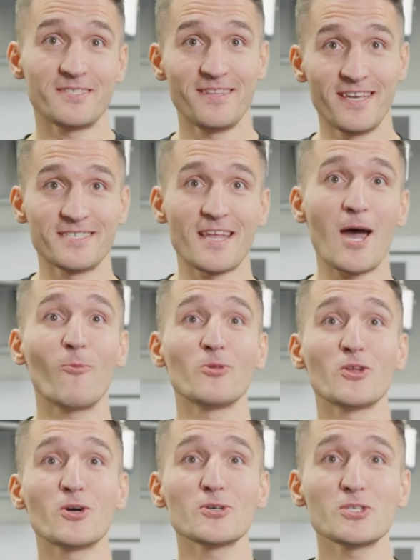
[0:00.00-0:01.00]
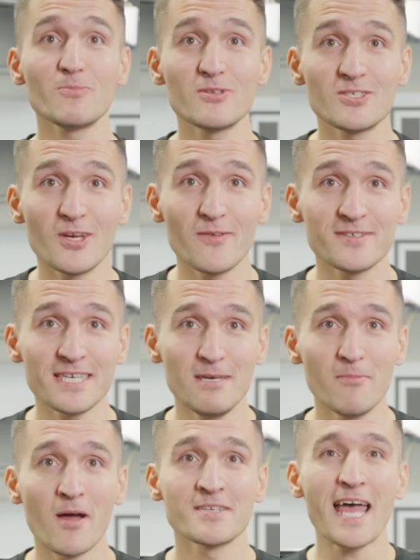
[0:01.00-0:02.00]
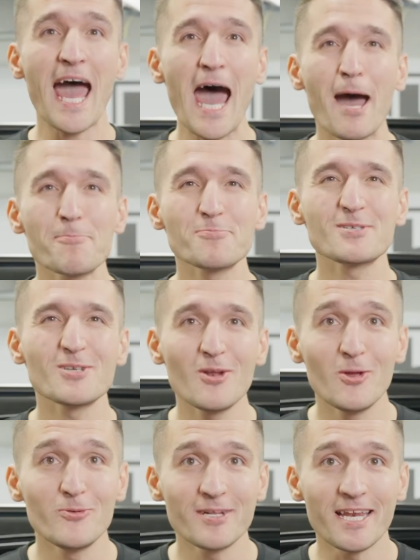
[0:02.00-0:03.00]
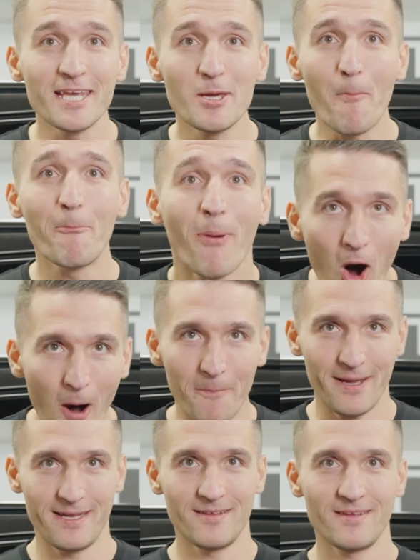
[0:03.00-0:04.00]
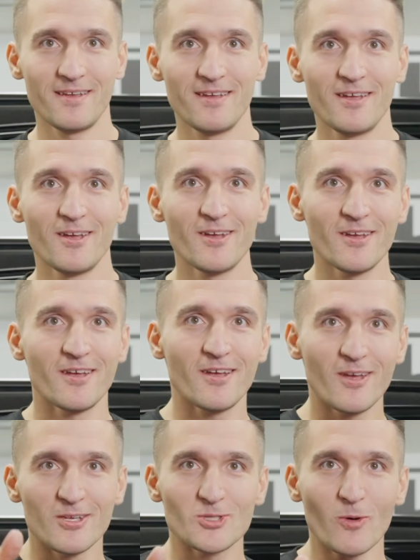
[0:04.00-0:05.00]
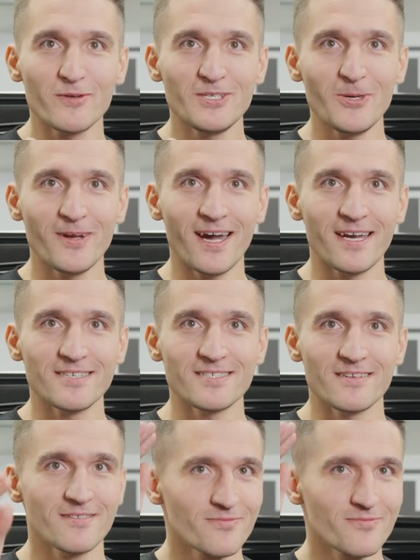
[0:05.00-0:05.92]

and this? I want the customer service emails absolutely popping. So over to you guys.